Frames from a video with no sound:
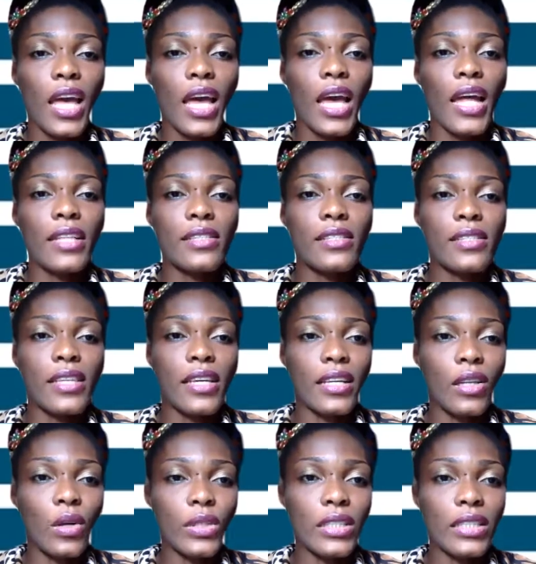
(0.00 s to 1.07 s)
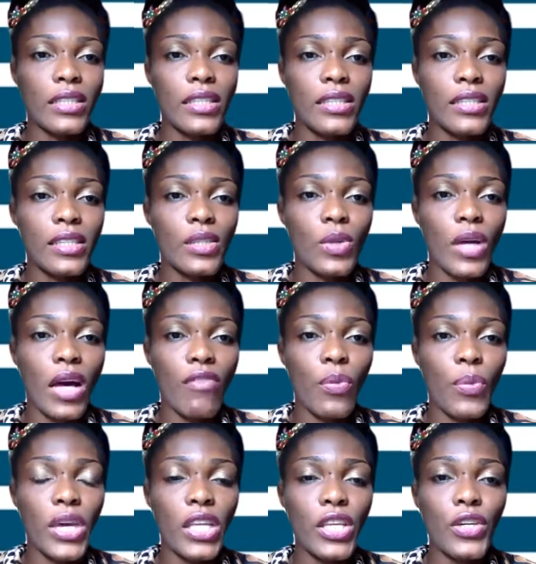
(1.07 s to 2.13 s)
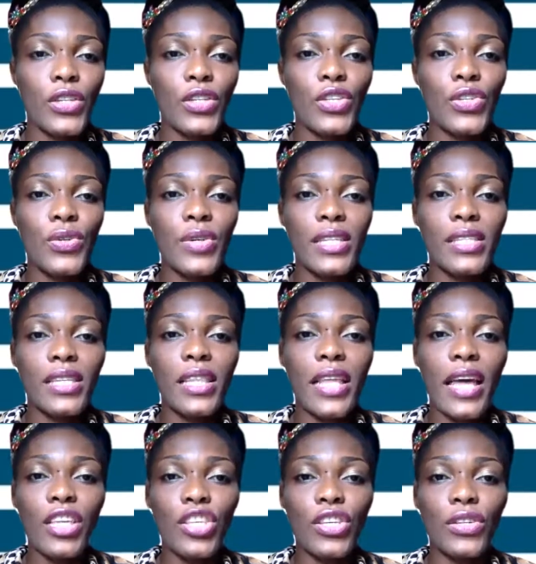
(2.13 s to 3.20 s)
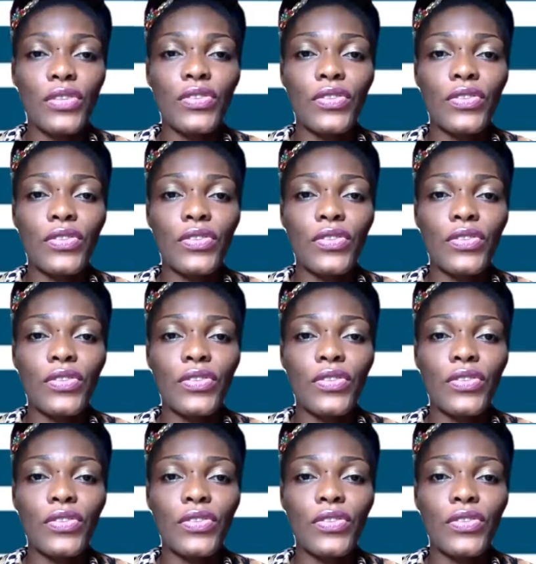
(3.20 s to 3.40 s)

And still on the analysis, we have Opinion US Election.